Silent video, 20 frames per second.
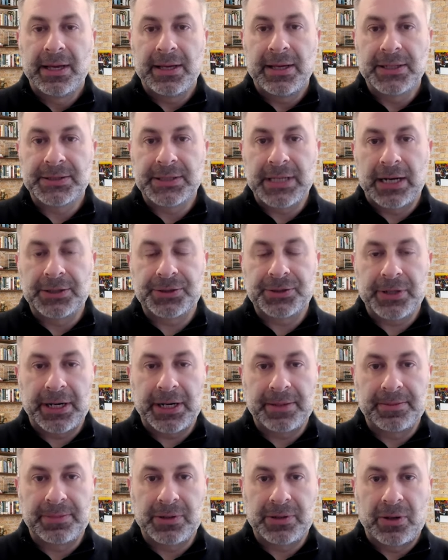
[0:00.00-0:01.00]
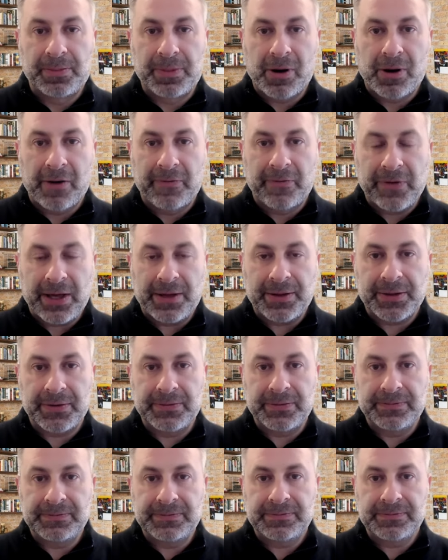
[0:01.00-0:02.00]
is now trading below par value
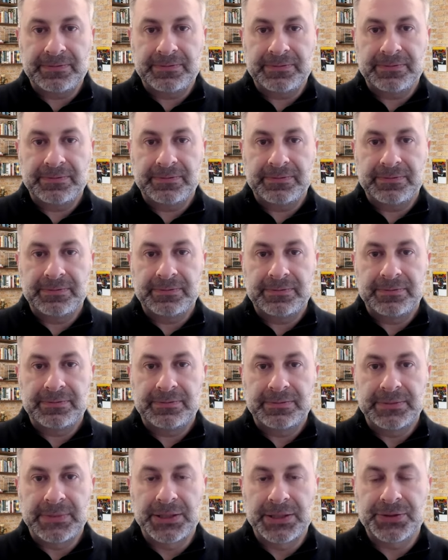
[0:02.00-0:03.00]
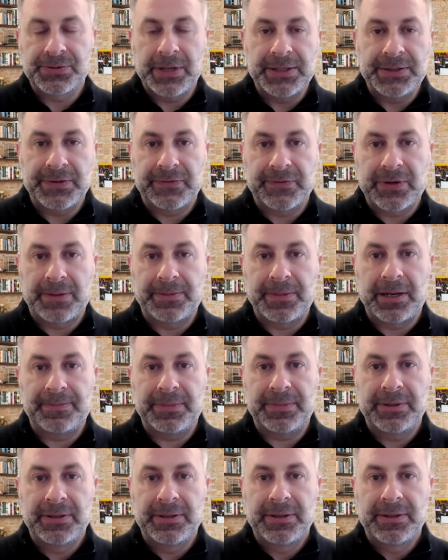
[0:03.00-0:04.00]
as rates have come
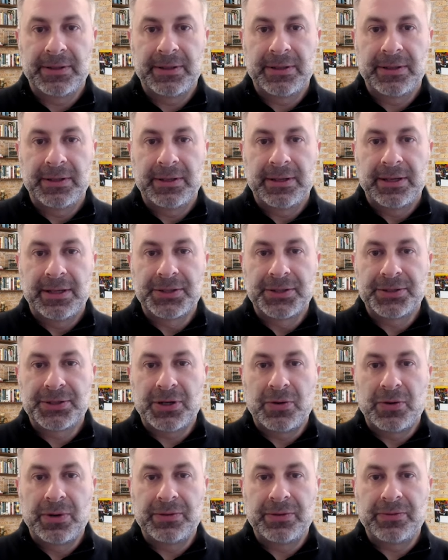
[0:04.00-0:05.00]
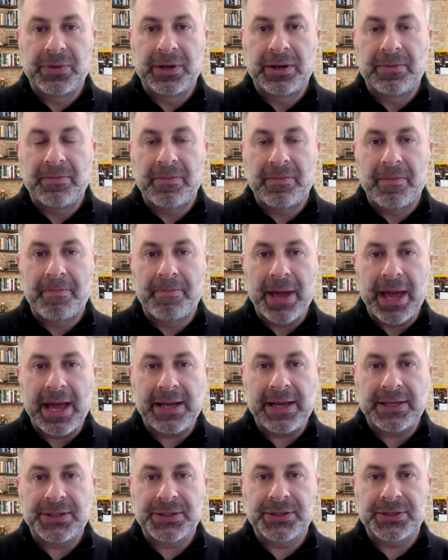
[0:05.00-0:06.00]
up. And so when
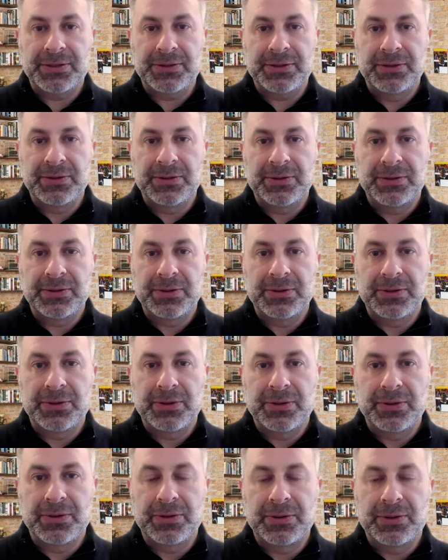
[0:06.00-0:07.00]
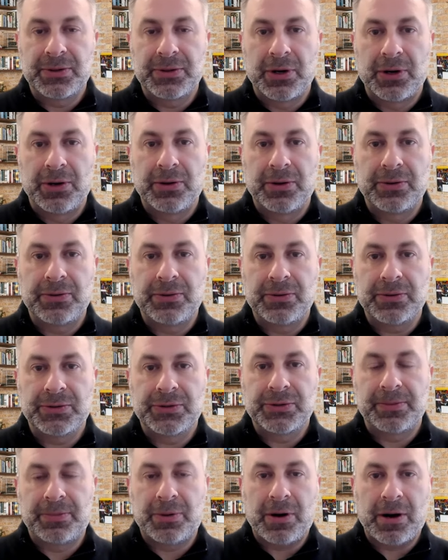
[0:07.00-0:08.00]
banks go
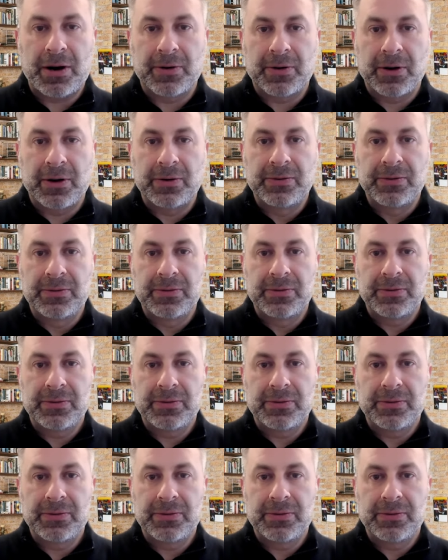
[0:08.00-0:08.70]
to borrow